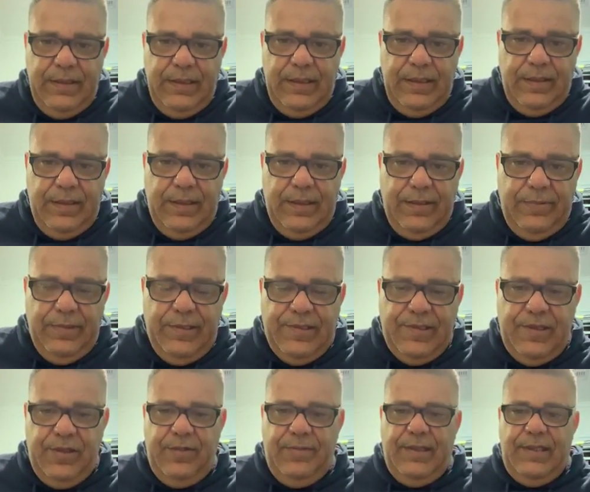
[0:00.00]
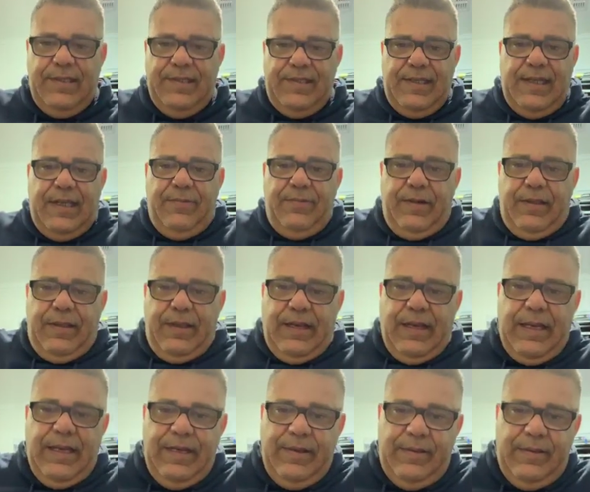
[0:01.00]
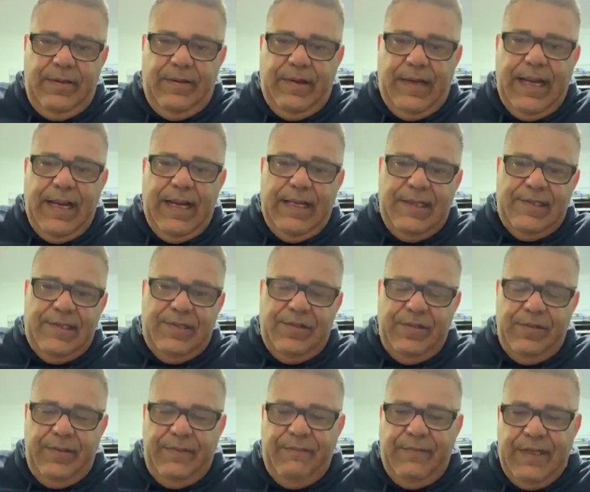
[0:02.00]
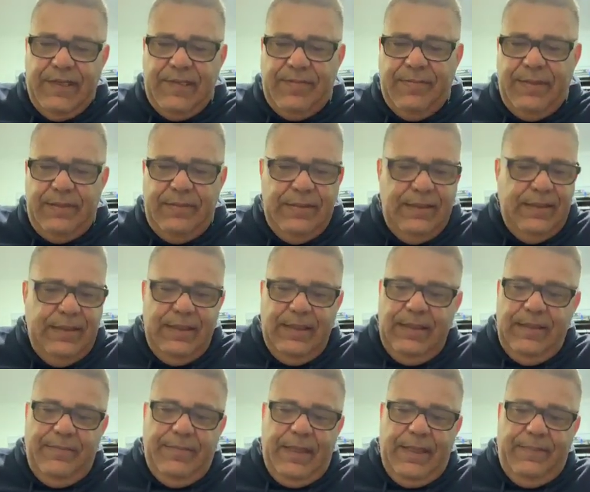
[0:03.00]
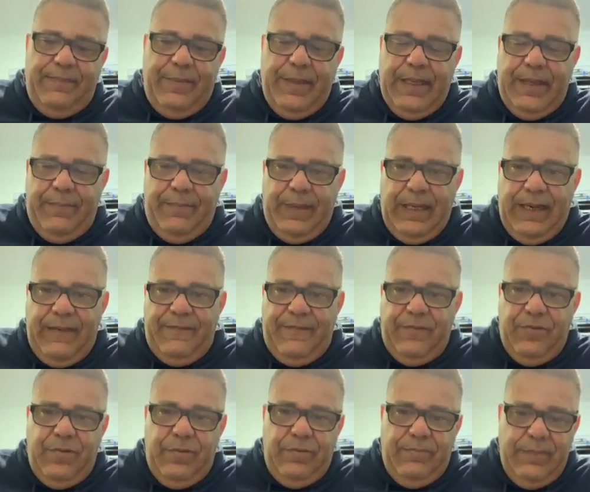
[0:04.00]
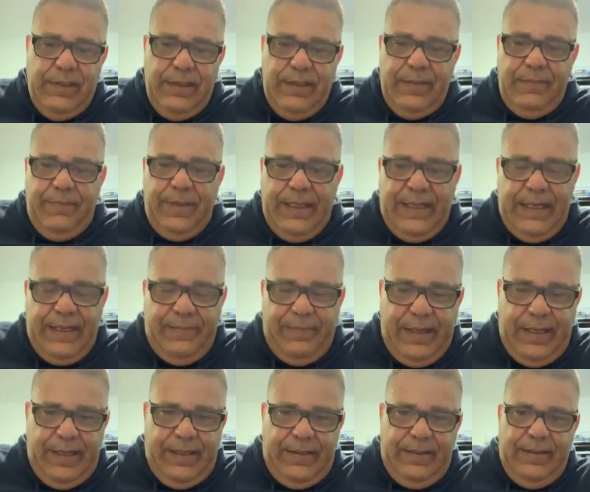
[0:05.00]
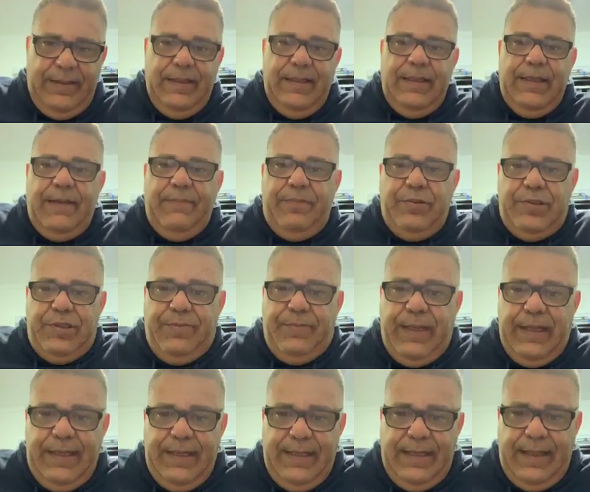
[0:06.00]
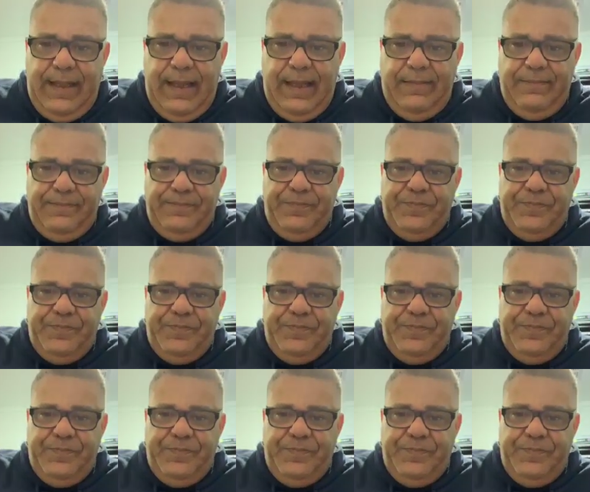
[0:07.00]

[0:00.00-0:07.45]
I would assume that you're saying what are in regards to investment. Mate, pick a platform, pick an amount, and put your money into that.